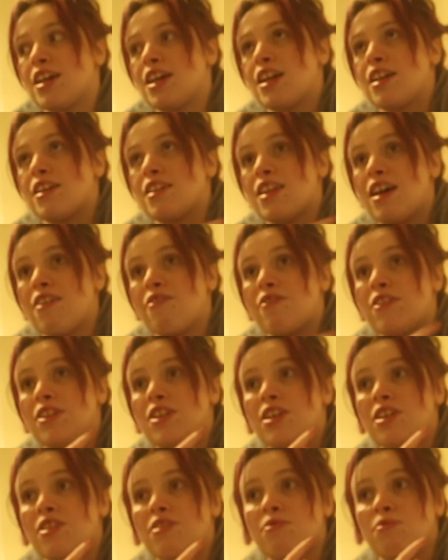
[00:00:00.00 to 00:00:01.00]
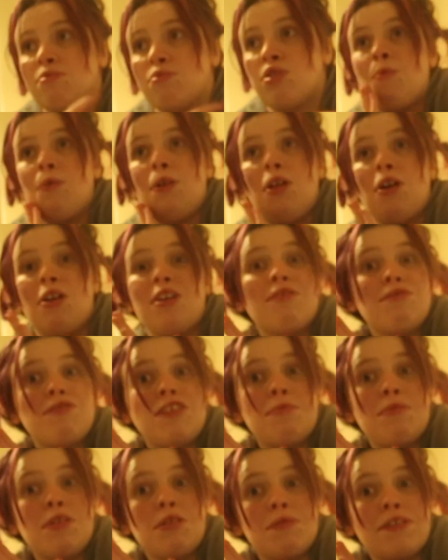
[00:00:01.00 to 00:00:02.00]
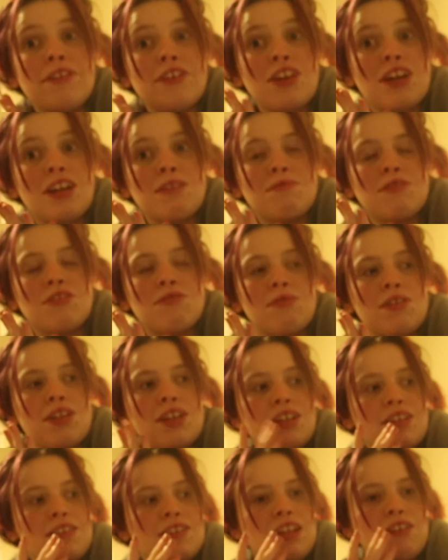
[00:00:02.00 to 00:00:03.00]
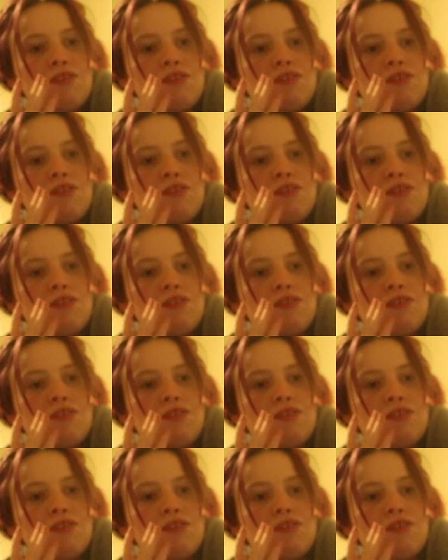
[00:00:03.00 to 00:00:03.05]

and that video will hopefully be up by the time this one is.